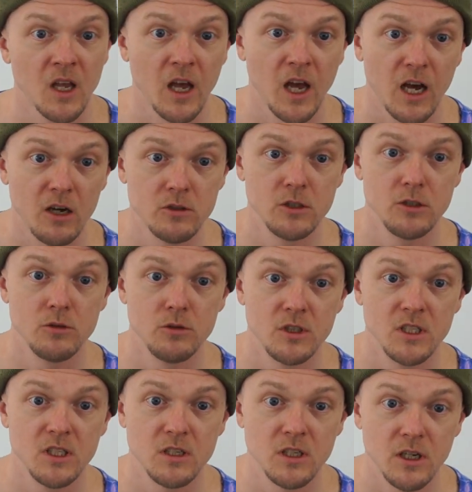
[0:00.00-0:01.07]
How do you
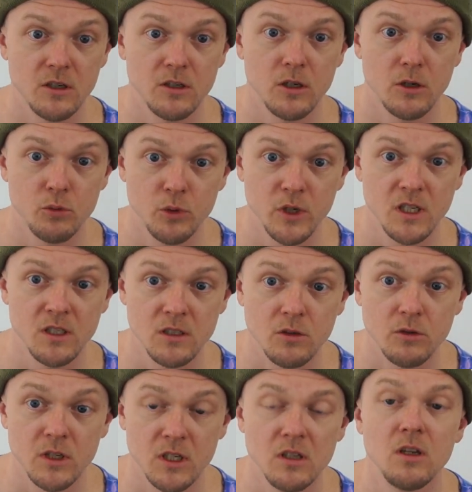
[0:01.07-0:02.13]
detail a rain
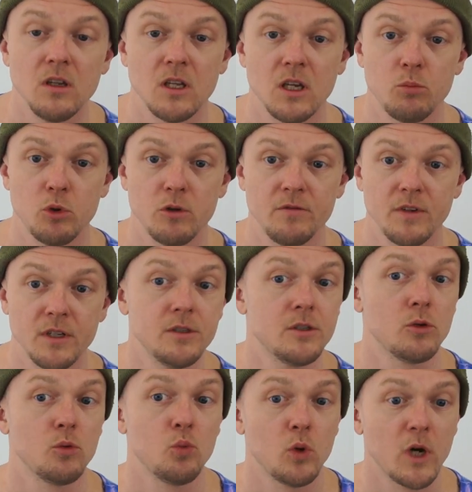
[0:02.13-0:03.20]
screen that
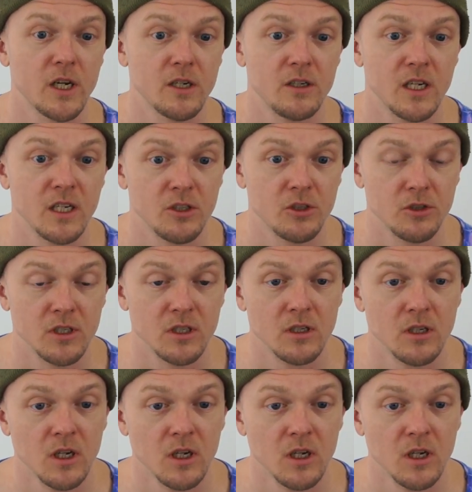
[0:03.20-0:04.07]
prevents water entry?